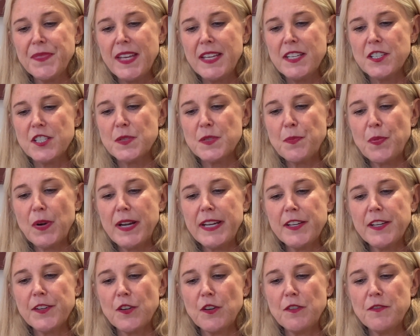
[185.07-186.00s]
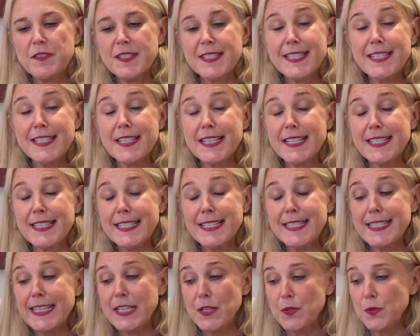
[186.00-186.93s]
just break it off, it's
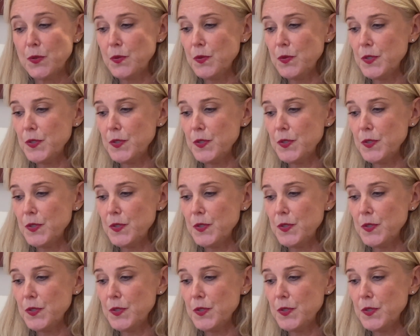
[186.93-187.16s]
sealed,